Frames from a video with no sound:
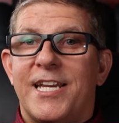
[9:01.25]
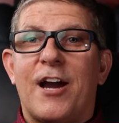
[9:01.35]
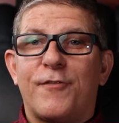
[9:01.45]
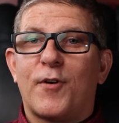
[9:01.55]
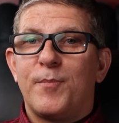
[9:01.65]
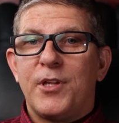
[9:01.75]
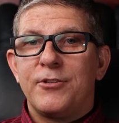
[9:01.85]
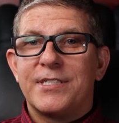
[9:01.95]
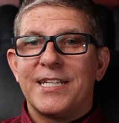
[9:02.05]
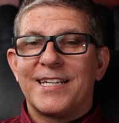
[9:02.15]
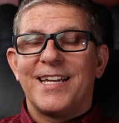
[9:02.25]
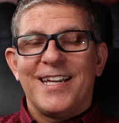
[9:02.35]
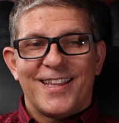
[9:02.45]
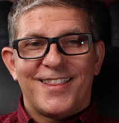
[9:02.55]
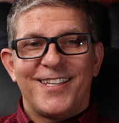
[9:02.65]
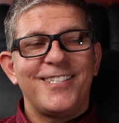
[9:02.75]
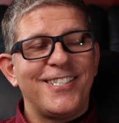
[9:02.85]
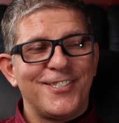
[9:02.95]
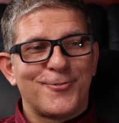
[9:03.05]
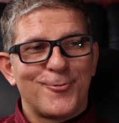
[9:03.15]
Now for music, this
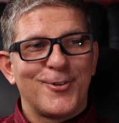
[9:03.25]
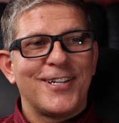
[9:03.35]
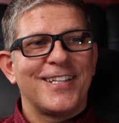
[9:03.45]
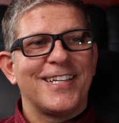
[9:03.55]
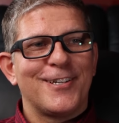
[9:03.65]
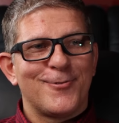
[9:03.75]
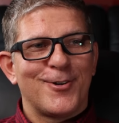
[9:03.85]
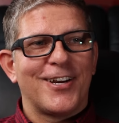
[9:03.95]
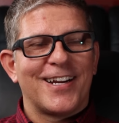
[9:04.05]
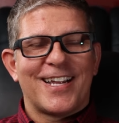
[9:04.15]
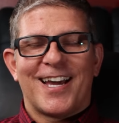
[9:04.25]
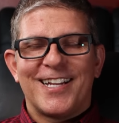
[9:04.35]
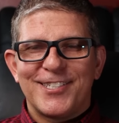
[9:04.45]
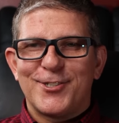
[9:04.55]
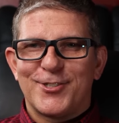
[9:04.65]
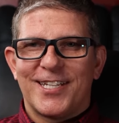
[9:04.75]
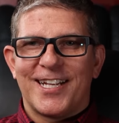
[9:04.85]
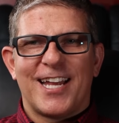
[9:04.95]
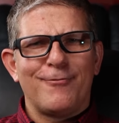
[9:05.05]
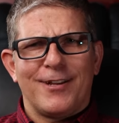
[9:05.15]
is really where it got
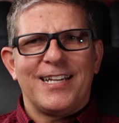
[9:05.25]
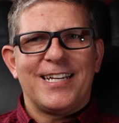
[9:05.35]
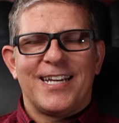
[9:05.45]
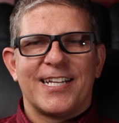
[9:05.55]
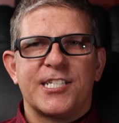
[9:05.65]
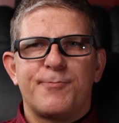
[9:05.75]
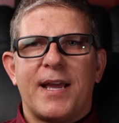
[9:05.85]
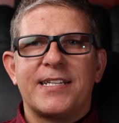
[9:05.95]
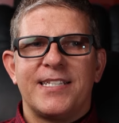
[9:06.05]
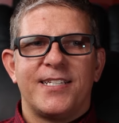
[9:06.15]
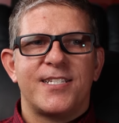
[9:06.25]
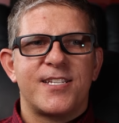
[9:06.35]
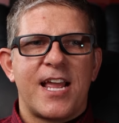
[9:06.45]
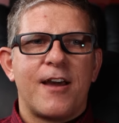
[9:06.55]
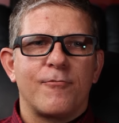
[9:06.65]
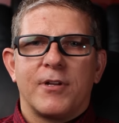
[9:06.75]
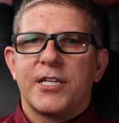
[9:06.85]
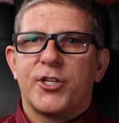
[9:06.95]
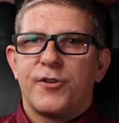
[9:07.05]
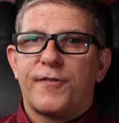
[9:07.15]
interesting. I really didn't expect it to sound
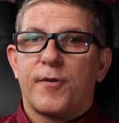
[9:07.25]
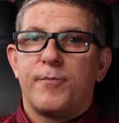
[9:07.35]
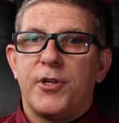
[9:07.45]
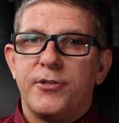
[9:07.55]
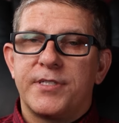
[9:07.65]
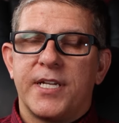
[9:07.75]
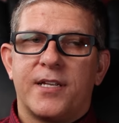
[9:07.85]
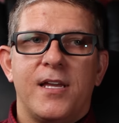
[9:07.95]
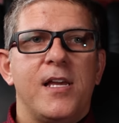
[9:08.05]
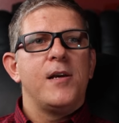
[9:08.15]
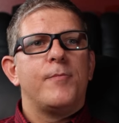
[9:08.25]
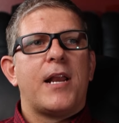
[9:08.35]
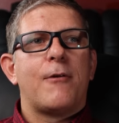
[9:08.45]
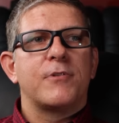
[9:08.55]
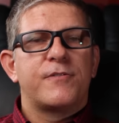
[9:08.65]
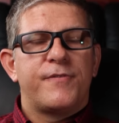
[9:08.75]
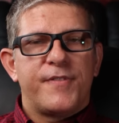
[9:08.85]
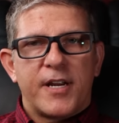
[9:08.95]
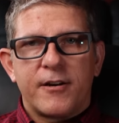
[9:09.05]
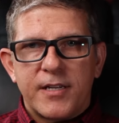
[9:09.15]
really good for music, but I was
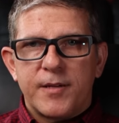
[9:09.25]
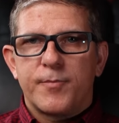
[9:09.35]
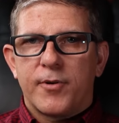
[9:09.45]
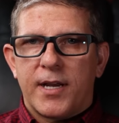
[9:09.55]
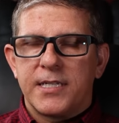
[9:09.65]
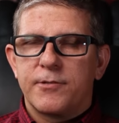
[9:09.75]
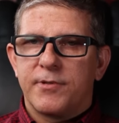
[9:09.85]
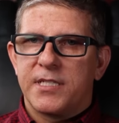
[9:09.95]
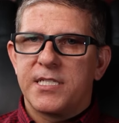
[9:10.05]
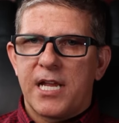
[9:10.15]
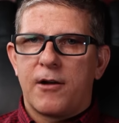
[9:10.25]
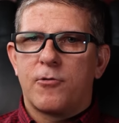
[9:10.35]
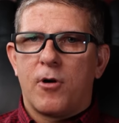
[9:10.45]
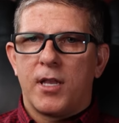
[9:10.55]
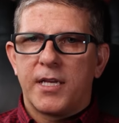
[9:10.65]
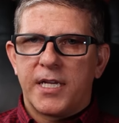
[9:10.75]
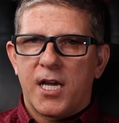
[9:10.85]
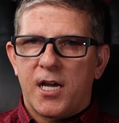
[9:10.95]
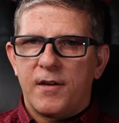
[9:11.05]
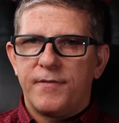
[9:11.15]
very impressed with the sound quality
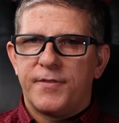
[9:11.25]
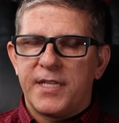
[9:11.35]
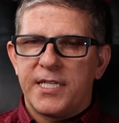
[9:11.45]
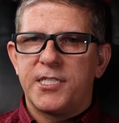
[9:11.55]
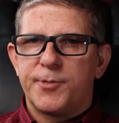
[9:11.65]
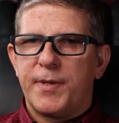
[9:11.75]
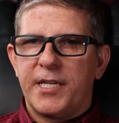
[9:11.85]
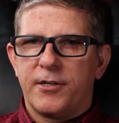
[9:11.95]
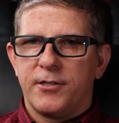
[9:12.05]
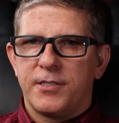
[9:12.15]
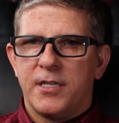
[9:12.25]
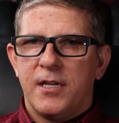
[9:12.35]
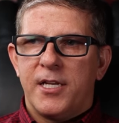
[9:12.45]
of these speakers.